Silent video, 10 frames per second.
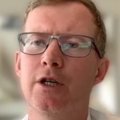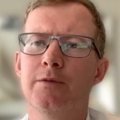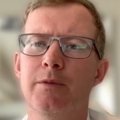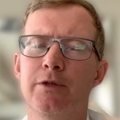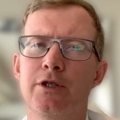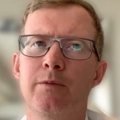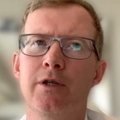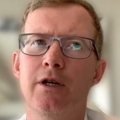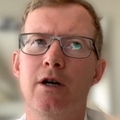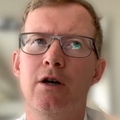jobs, I
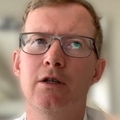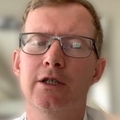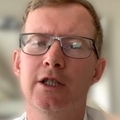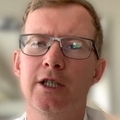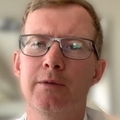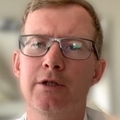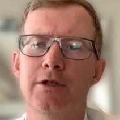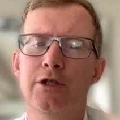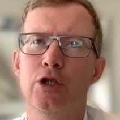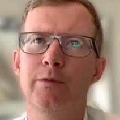presume all the
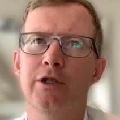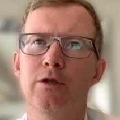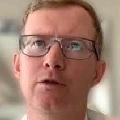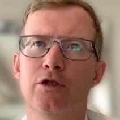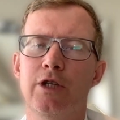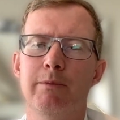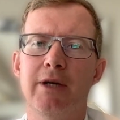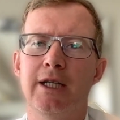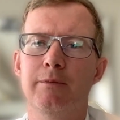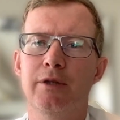time you're just assuming you're going
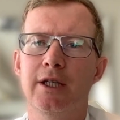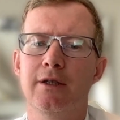straight back to